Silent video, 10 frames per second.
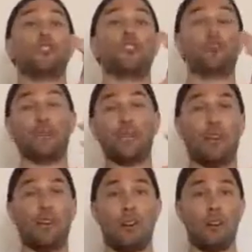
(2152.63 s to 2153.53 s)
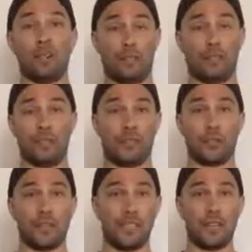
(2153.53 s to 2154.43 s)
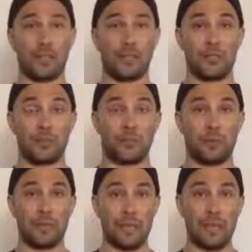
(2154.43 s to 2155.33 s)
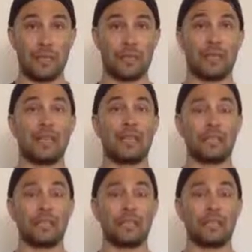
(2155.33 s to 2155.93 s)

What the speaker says: do it all in 30 seconds or 3 minutes.